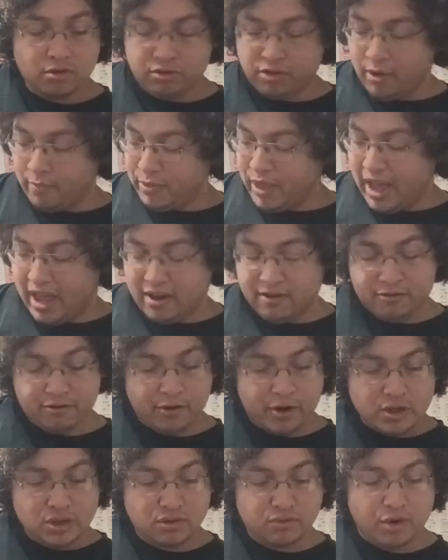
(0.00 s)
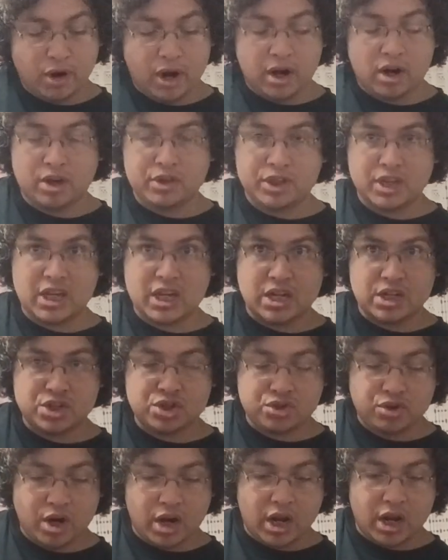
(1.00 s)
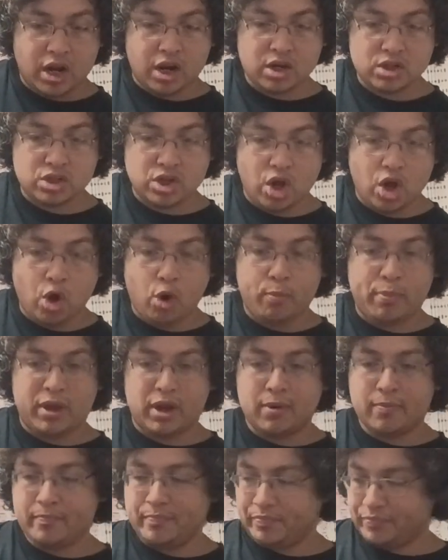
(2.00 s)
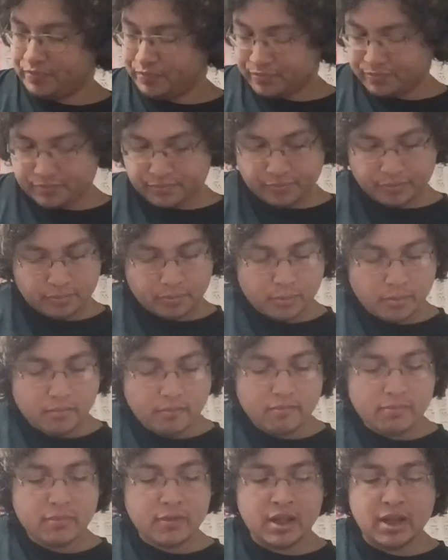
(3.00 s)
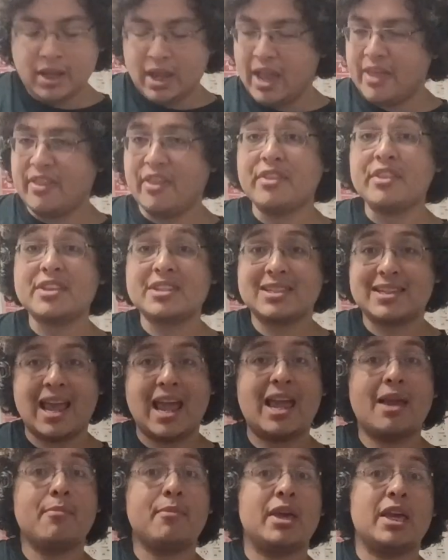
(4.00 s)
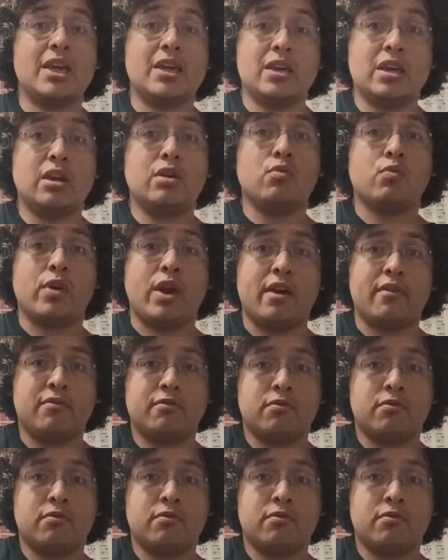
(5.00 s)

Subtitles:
from that 1st fret on the E string to open. And then the same E riff.